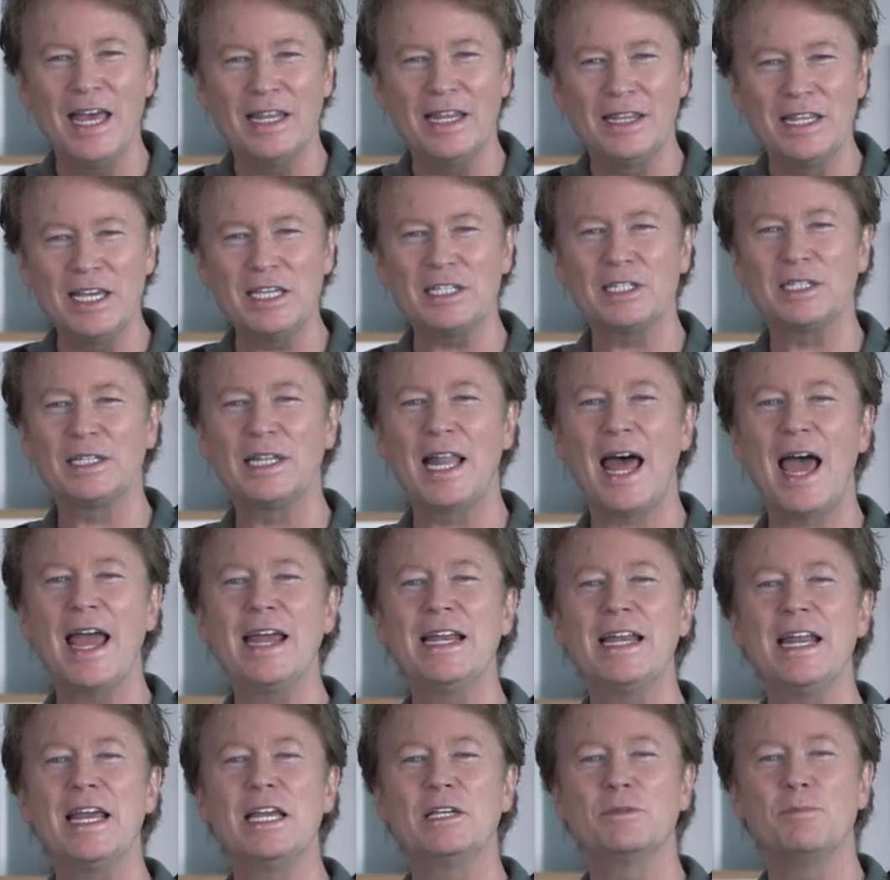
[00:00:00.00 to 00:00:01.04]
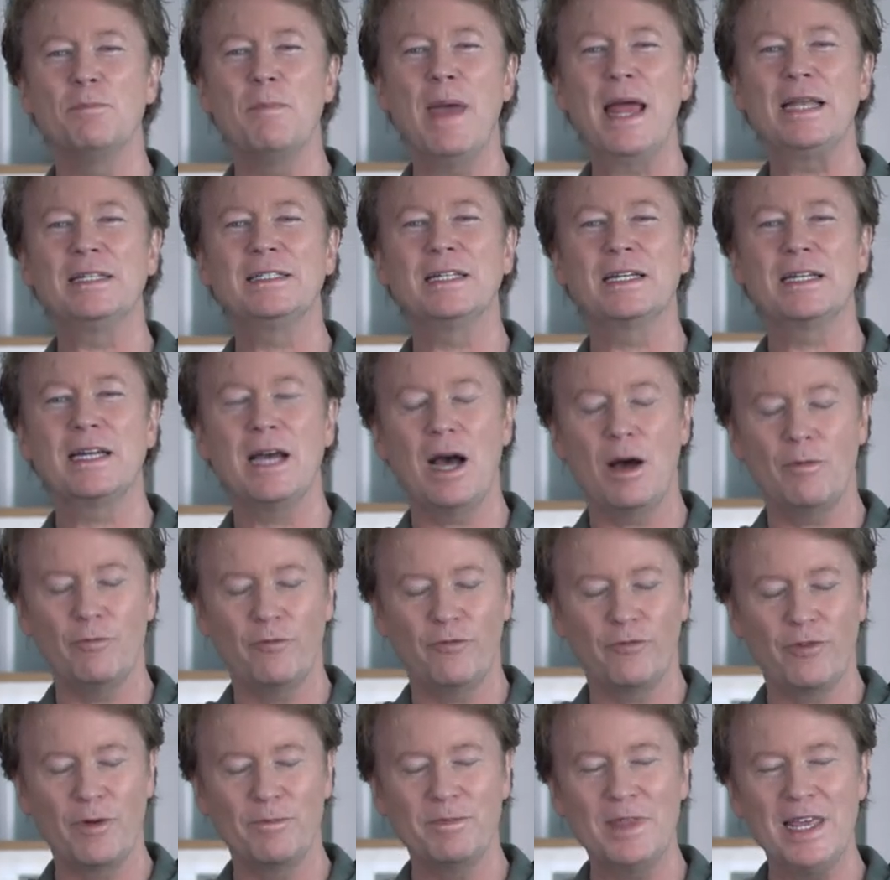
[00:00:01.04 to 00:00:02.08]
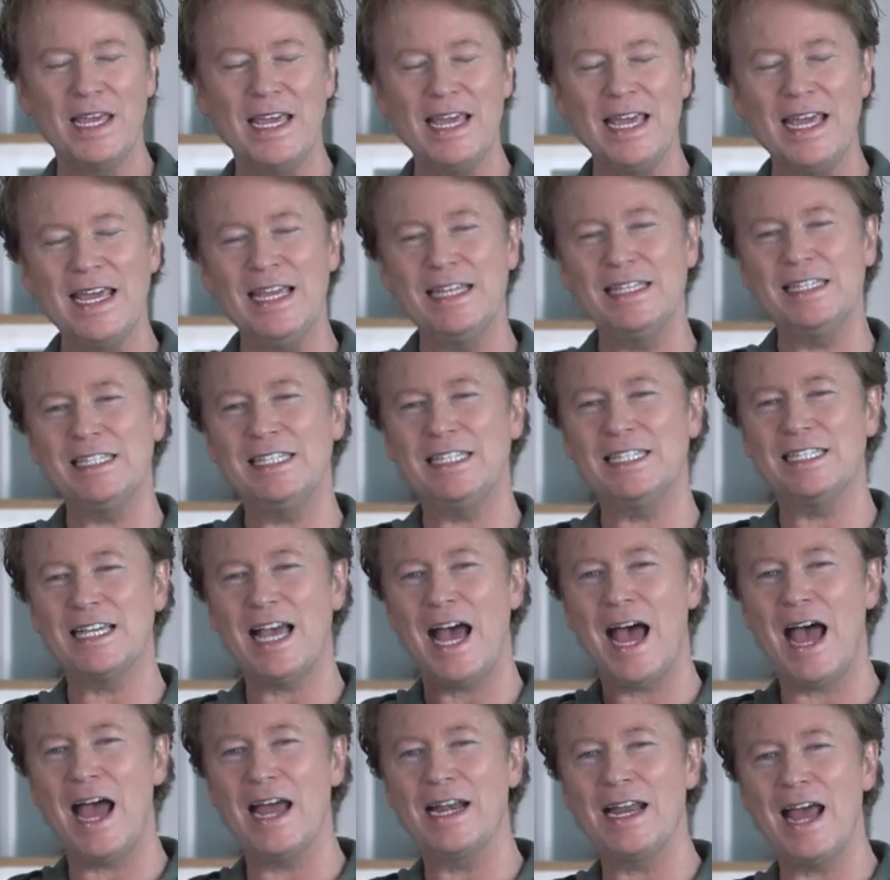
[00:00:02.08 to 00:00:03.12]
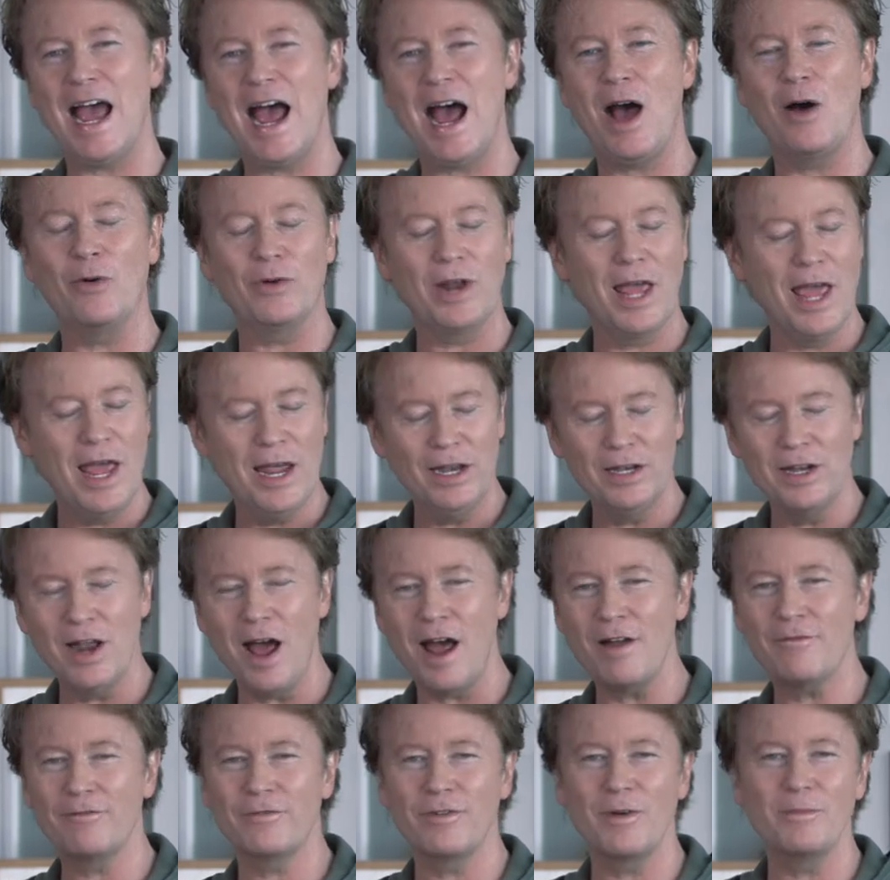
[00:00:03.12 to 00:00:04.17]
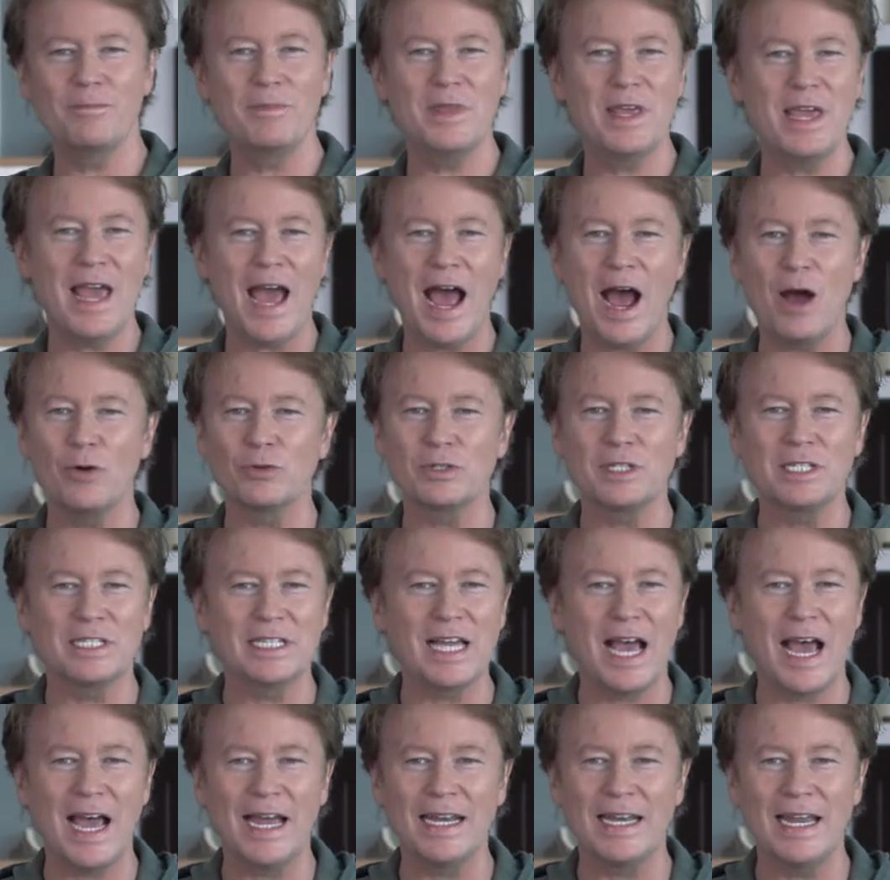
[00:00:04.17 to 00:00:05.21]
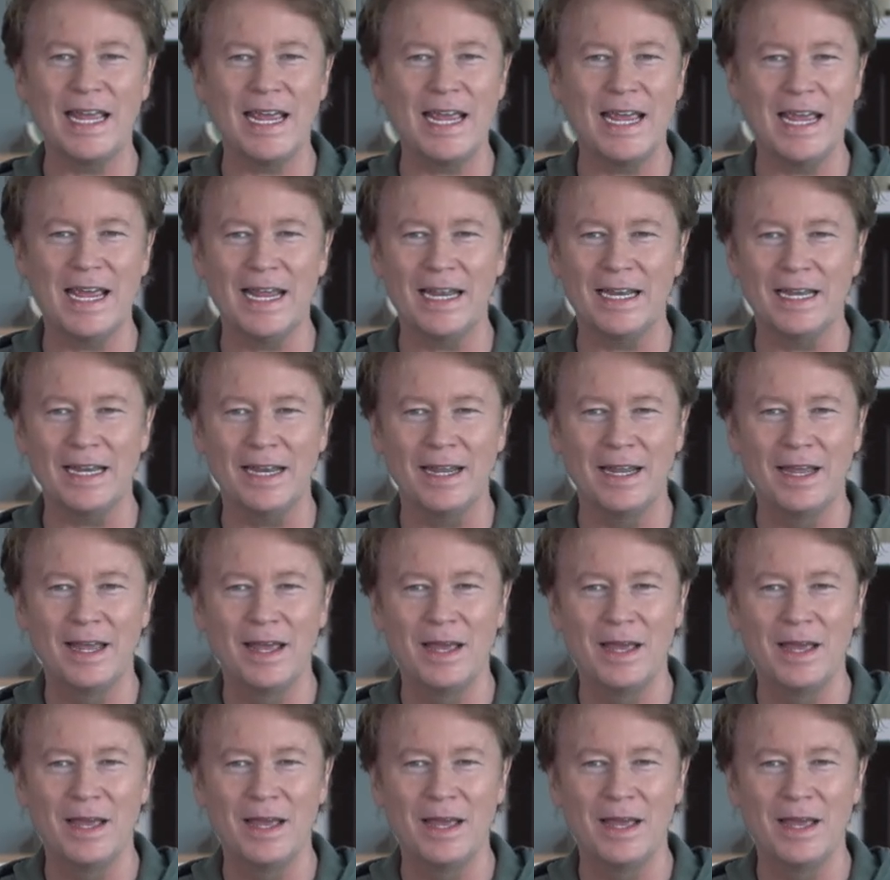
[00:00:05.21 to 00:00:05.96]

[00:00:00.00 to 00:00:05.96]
This light is meant to come from the inside out, not from the outside in.